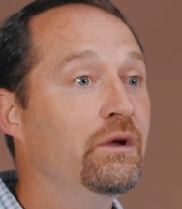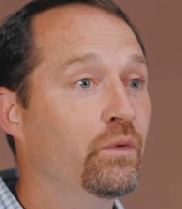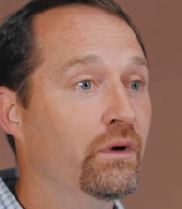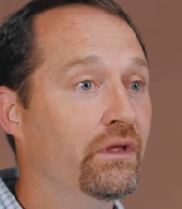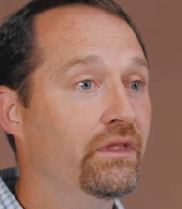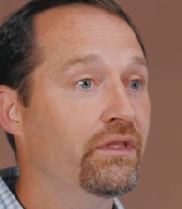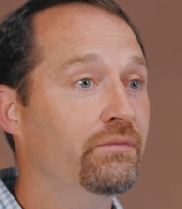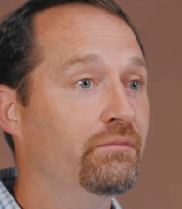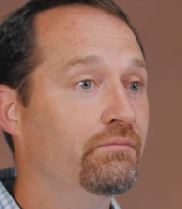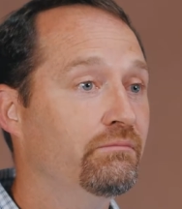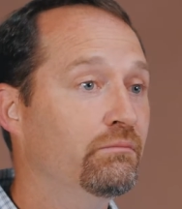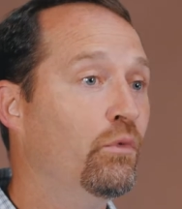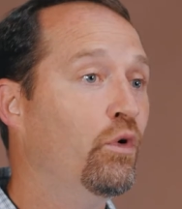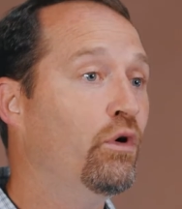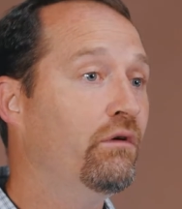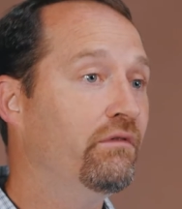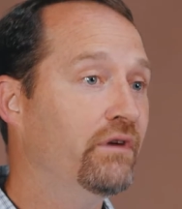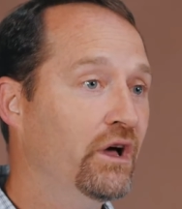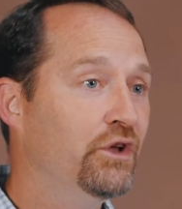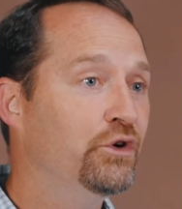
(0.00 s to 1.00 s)
with
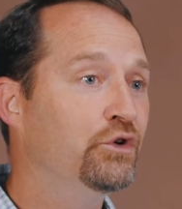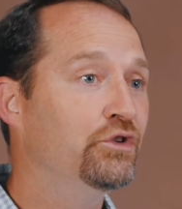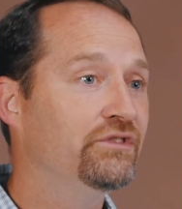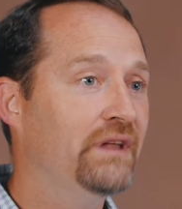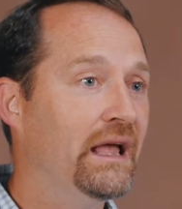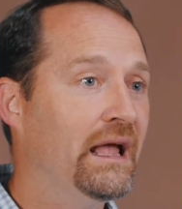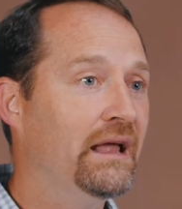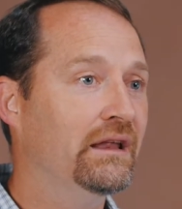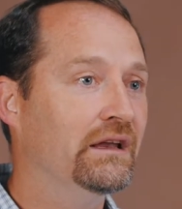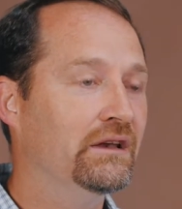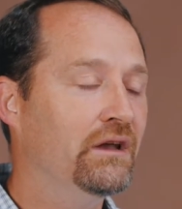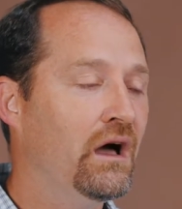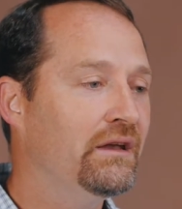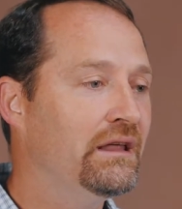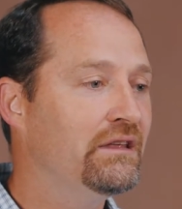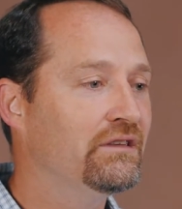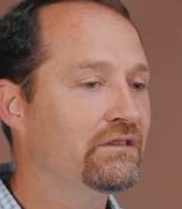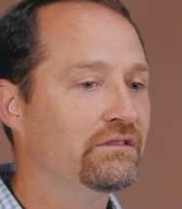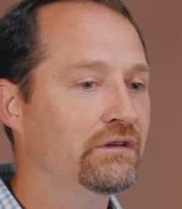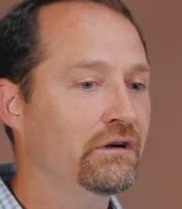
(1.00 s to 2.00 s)
more of an understanding, not
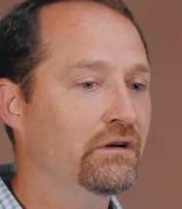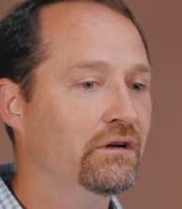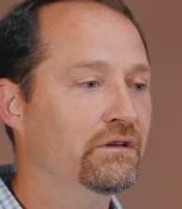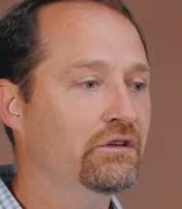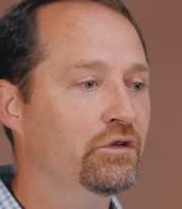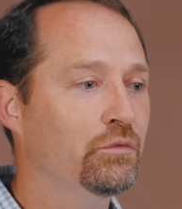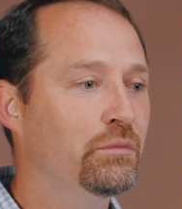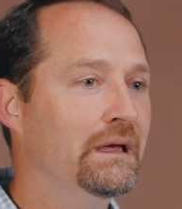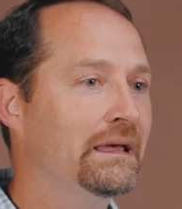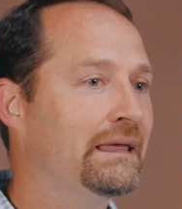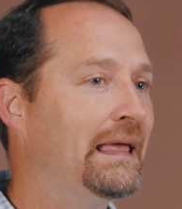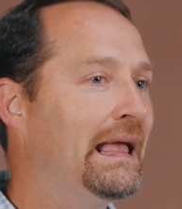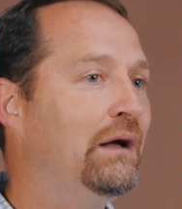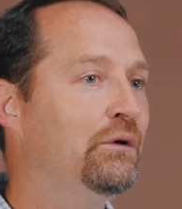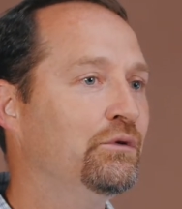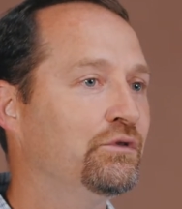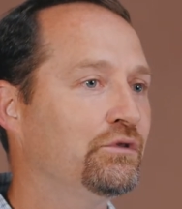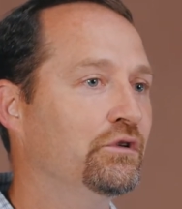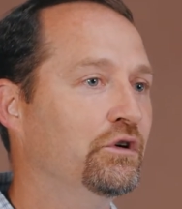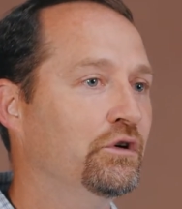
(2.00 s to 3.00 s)
necessarily to be a
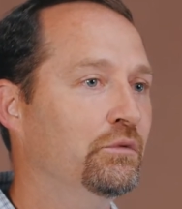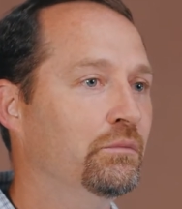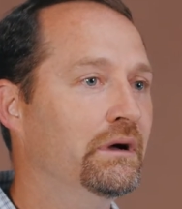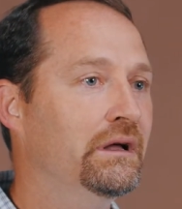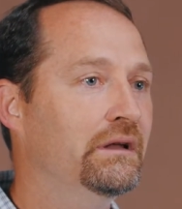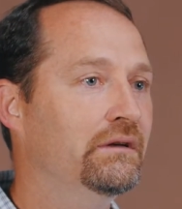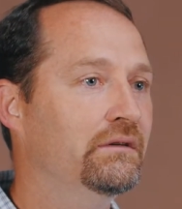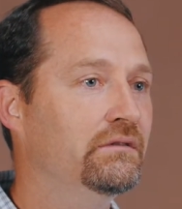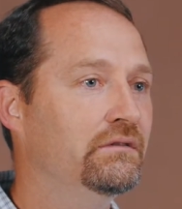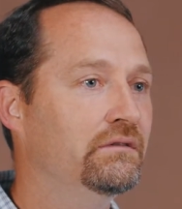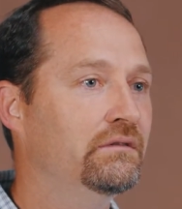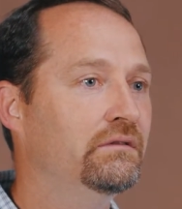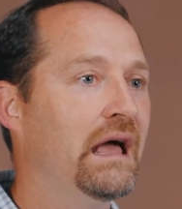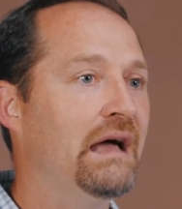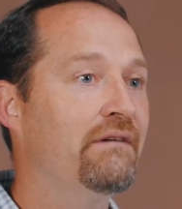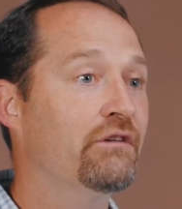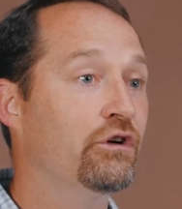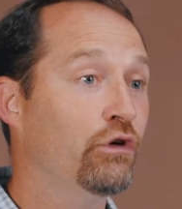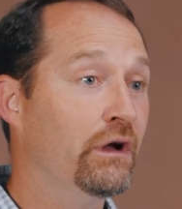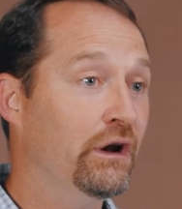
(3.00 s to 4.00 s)
counselor, but to
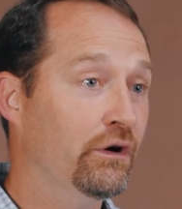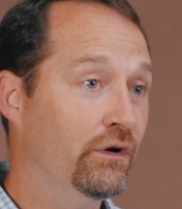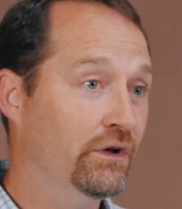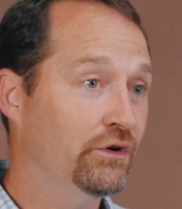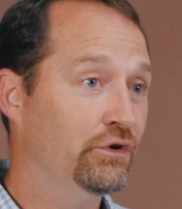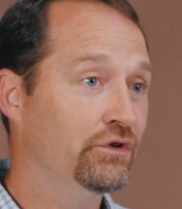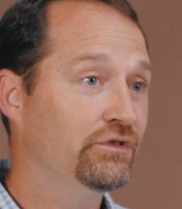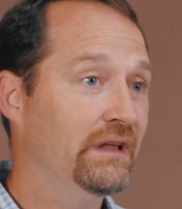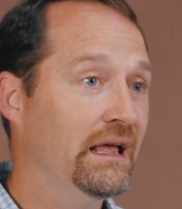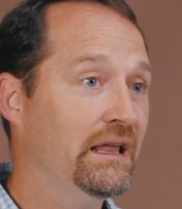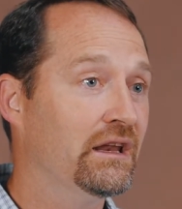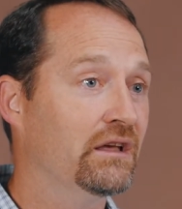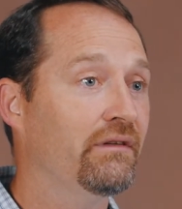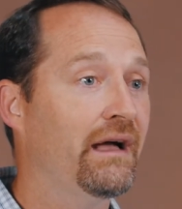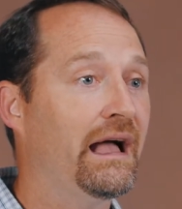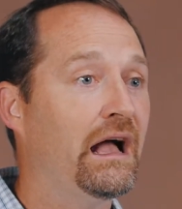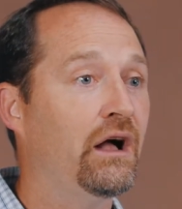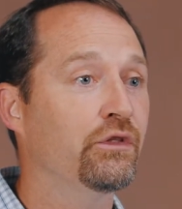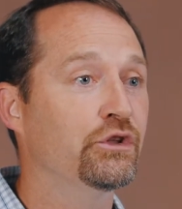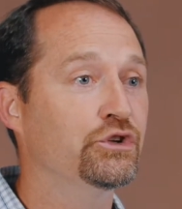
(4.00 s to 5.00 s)
have a greater understanding of
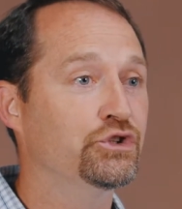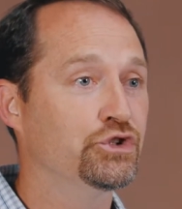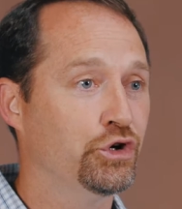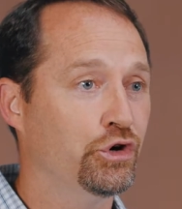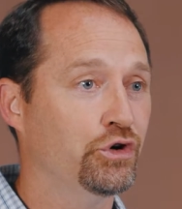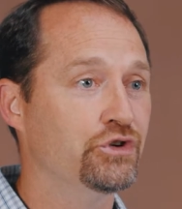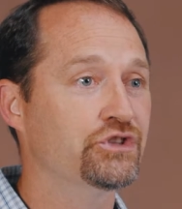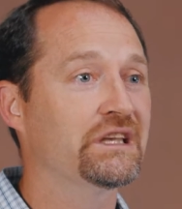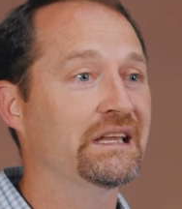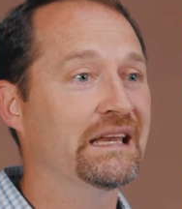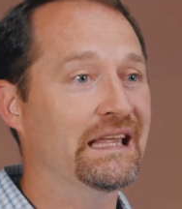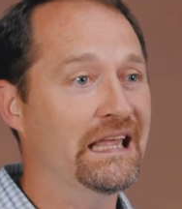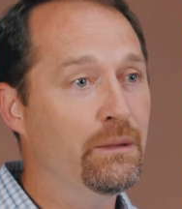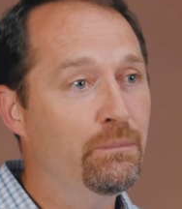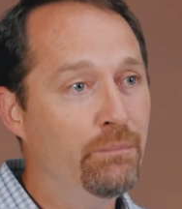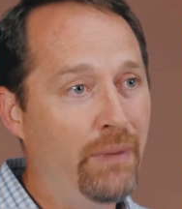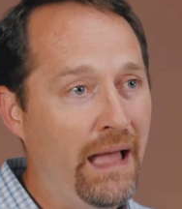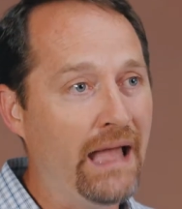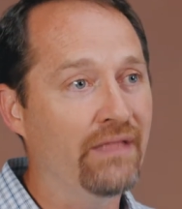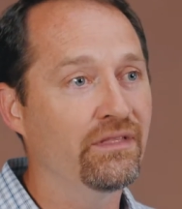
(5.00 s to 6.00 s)
how the church can
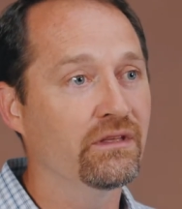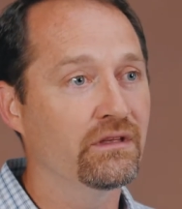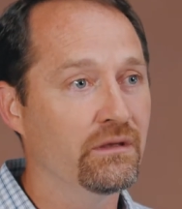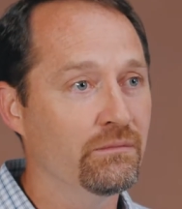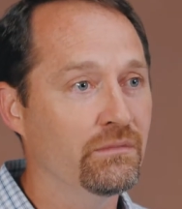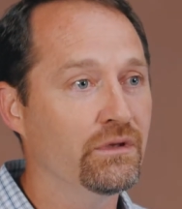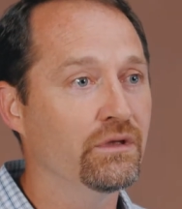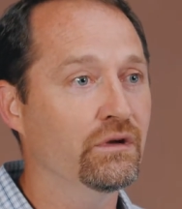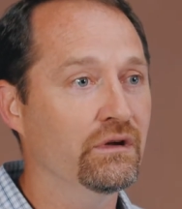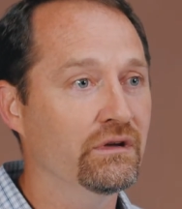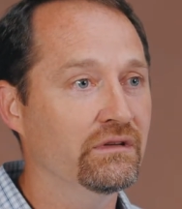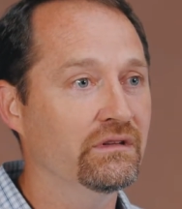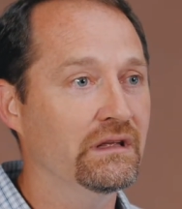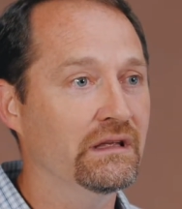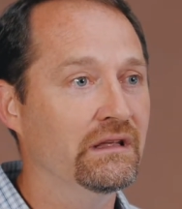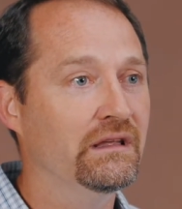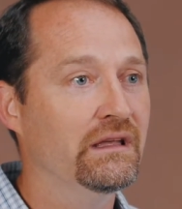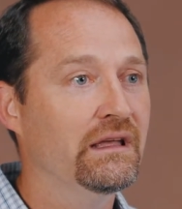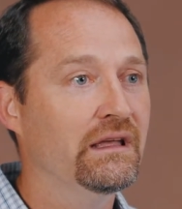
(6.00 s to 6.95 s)
impact the community.